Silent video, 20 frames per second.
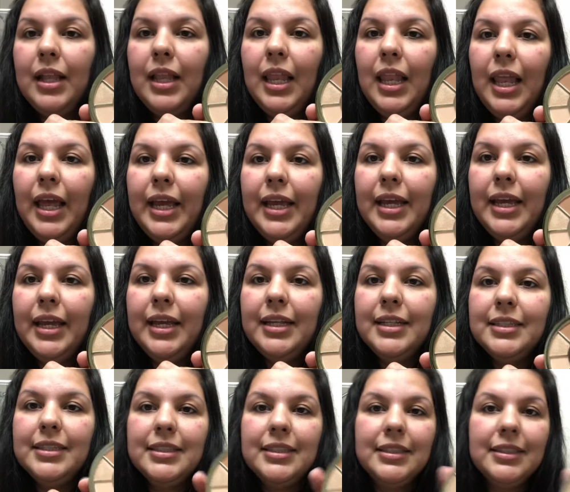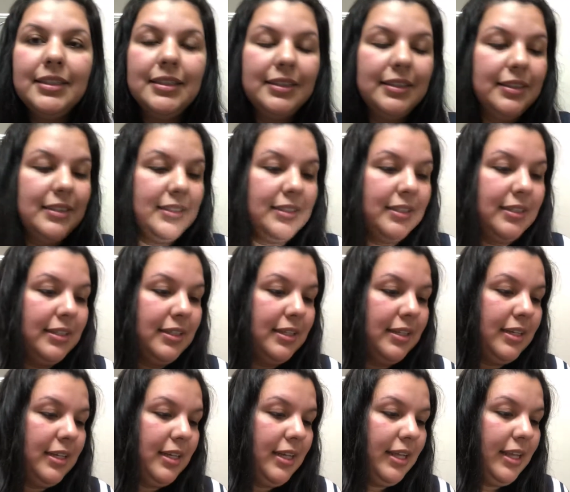Like it.
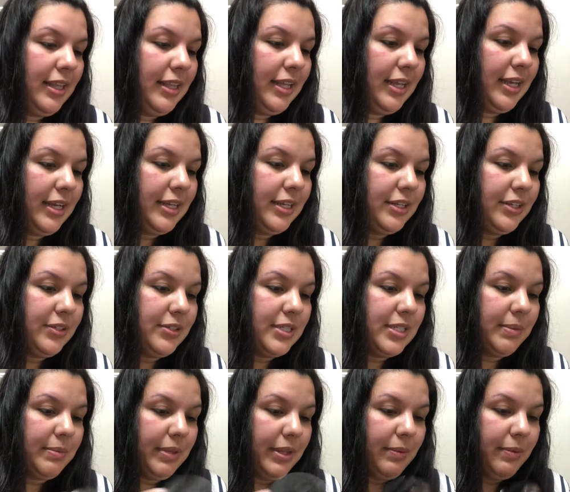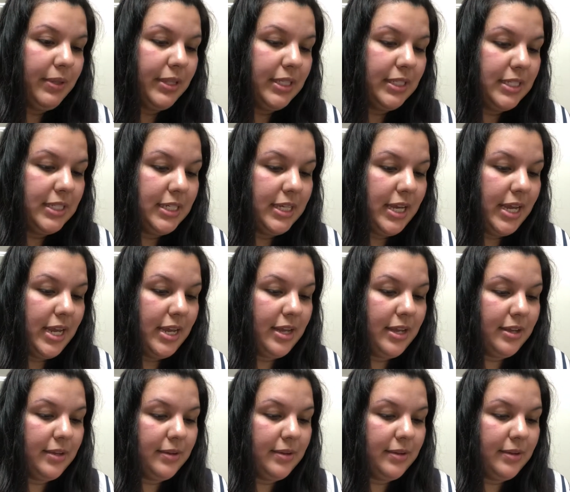I think I can do something with it today.